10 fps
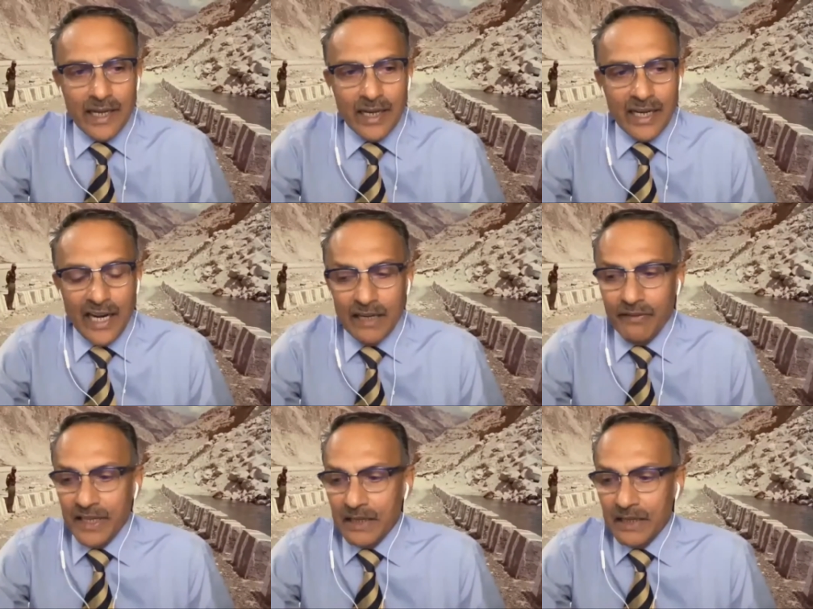
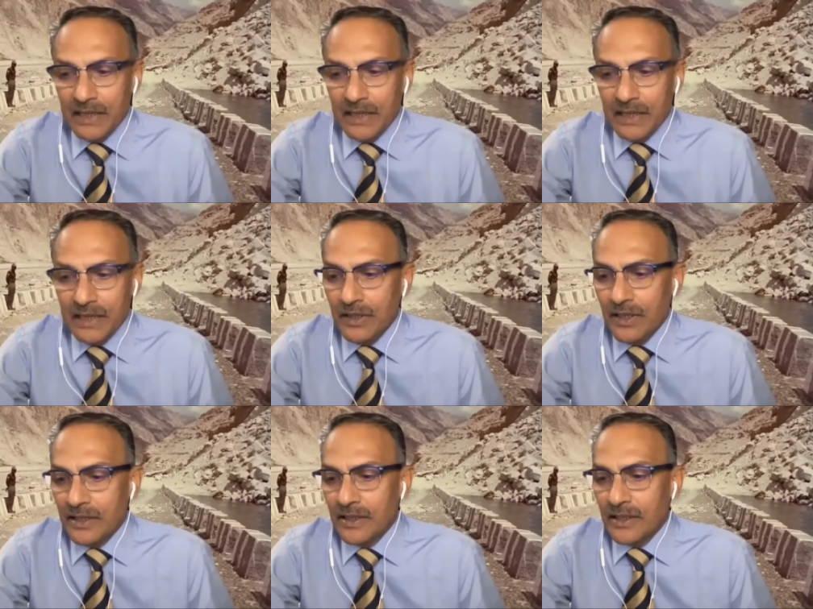had we
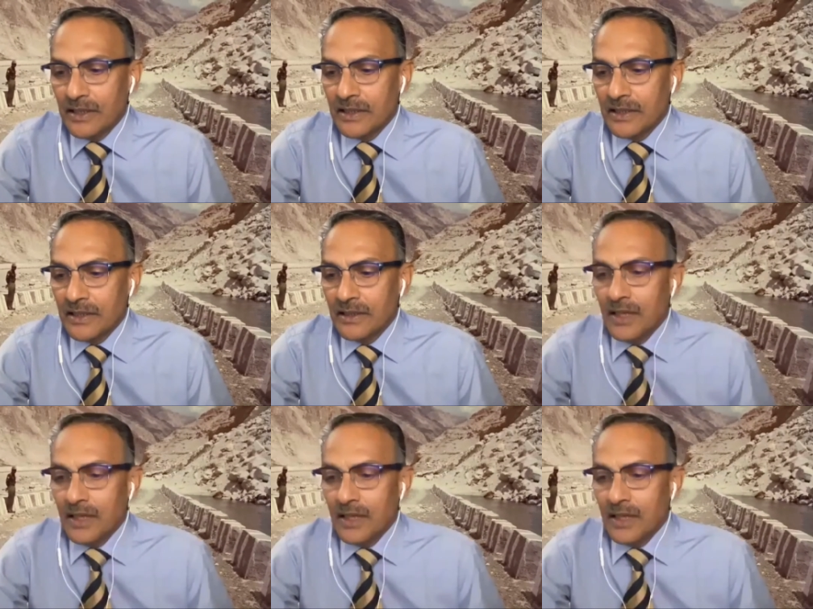given an